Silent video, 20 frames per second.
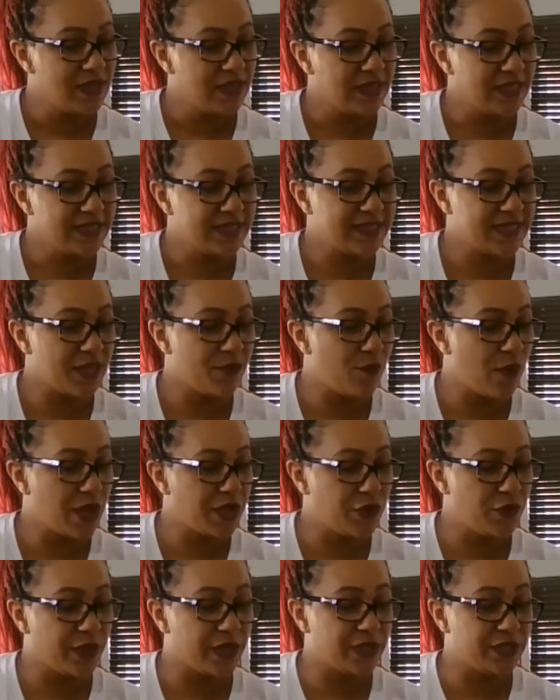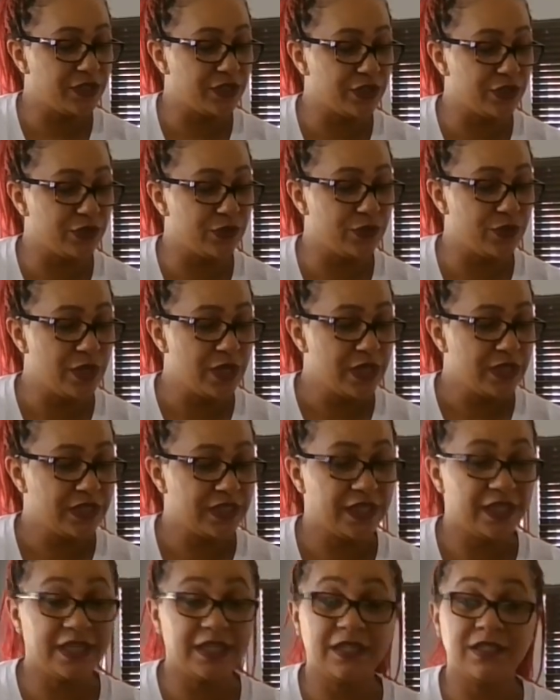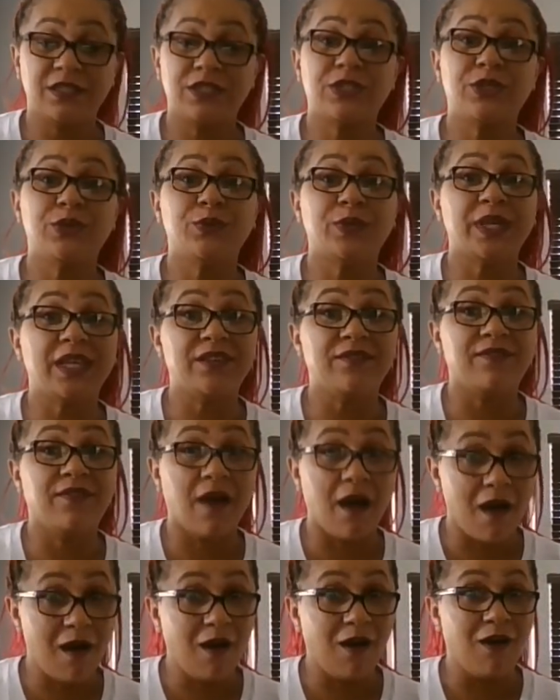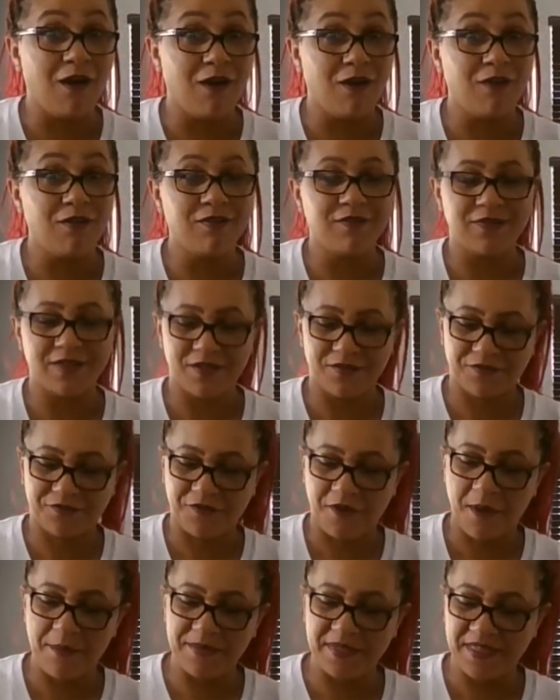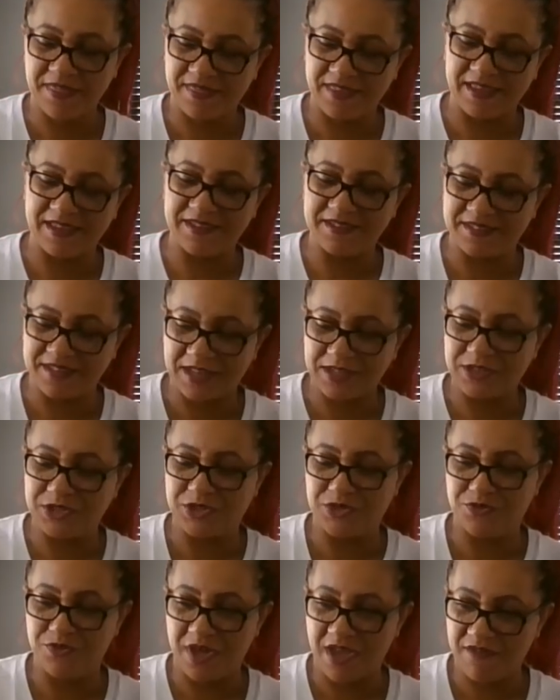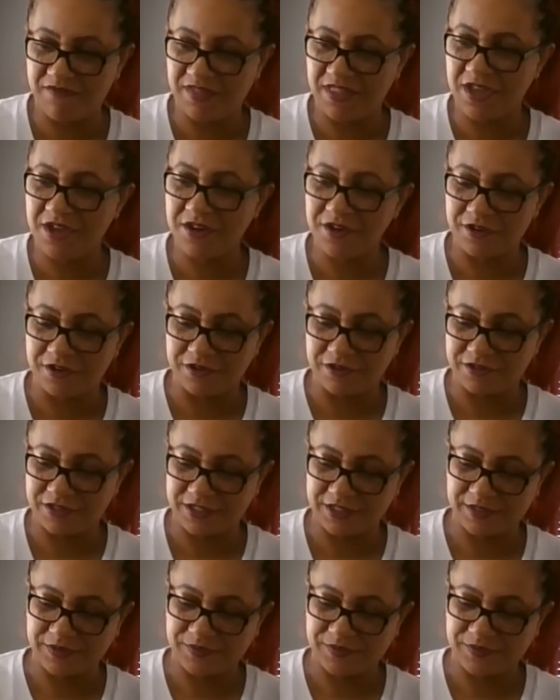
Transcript: Let's see what you can do to, to evolve from the things that you have learned.